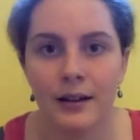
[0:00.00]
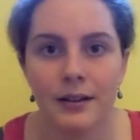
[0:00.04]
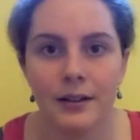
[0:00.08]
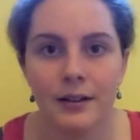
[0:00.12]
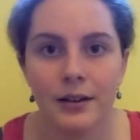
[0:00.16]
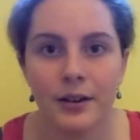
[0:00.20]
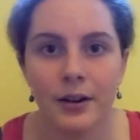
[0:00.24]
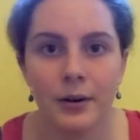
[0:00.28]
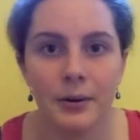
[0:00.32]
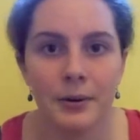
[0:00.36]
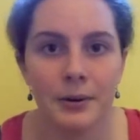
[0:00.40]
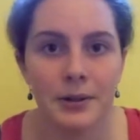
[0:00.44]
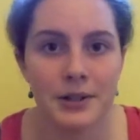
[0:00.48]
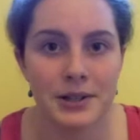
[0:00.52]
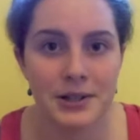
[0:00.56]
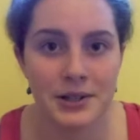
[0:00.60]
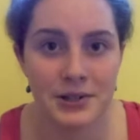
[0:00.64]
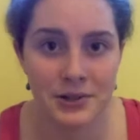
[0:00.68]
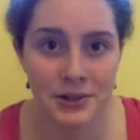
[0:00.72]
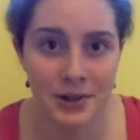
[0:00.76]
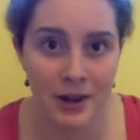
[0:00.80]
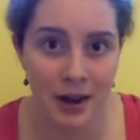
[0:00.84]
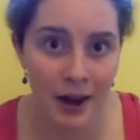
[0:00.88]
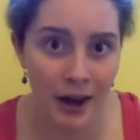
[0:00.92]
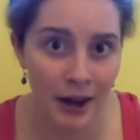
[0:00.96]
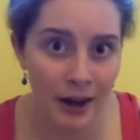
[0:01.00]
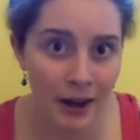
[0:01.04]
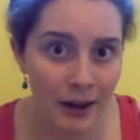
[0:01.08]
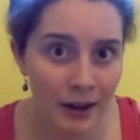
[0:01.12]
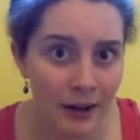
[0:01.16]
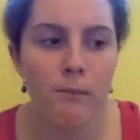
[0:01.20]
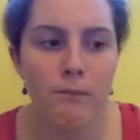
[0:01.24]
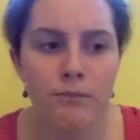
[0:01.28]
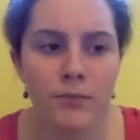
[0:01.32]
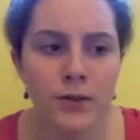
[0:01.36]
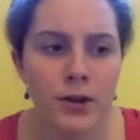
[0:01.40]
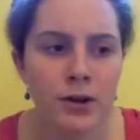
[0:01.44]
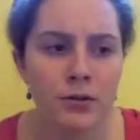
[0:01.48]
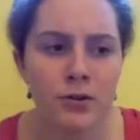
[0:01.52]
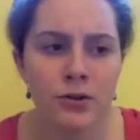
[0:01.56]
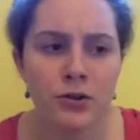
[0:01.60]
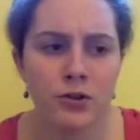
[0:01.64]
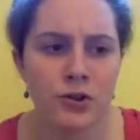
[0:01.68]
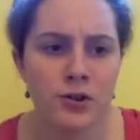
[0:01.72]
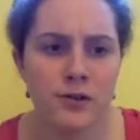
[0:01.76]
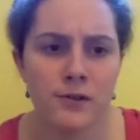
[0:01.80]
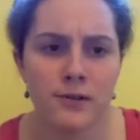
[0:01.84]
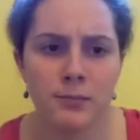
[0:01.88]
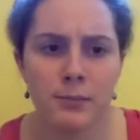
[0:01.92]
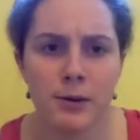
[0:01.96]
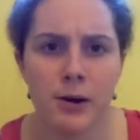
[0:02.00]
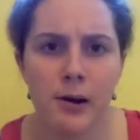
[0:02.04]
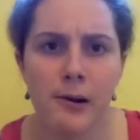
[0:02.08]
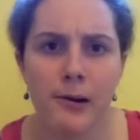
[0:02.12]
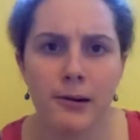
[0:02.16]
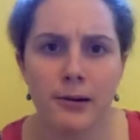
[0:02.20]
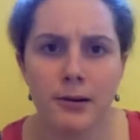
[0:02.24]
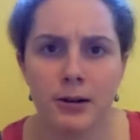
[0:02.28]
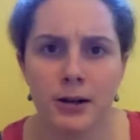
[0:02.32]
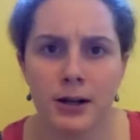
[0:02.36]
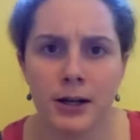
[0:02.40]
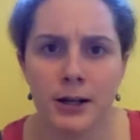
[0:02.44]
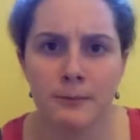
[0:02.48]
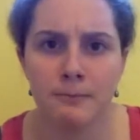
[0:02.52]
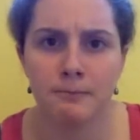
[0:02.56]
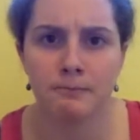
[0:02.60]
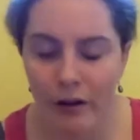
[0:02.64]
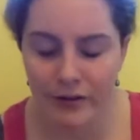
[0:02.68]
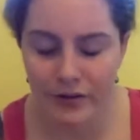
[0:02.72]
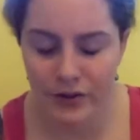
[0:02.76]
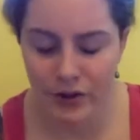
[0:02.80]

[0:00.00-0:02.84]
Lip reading: know what to say. They were just giving me a hard time.